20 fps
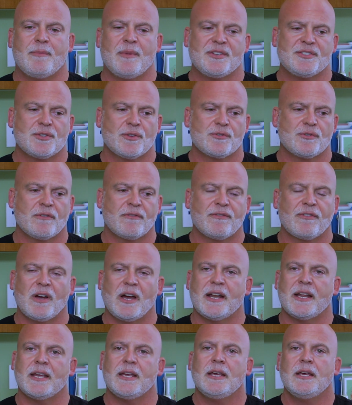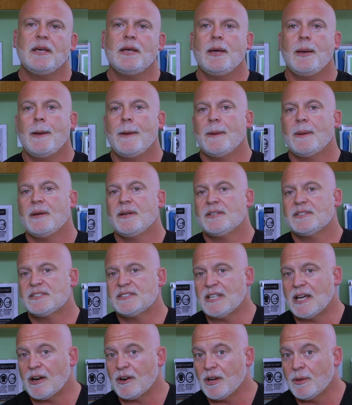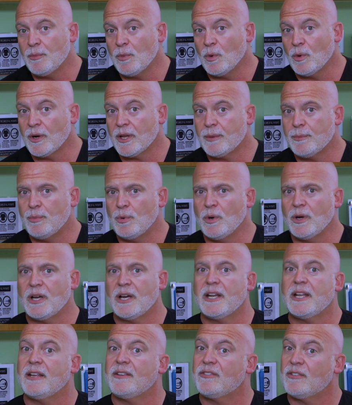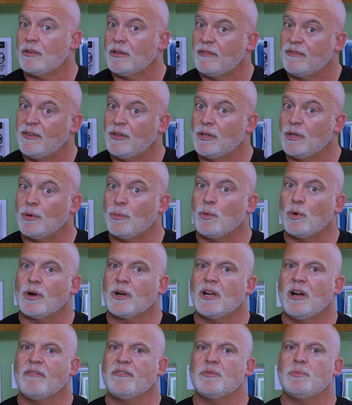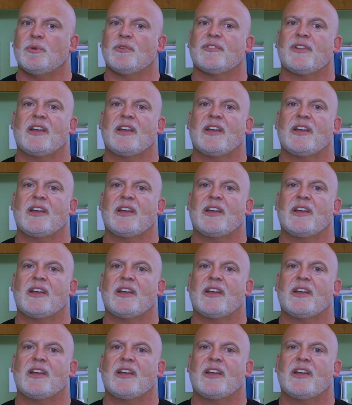my surgery on Friday. Saturday morning, boy, honey, it's starting to feel a little more uncomfortable.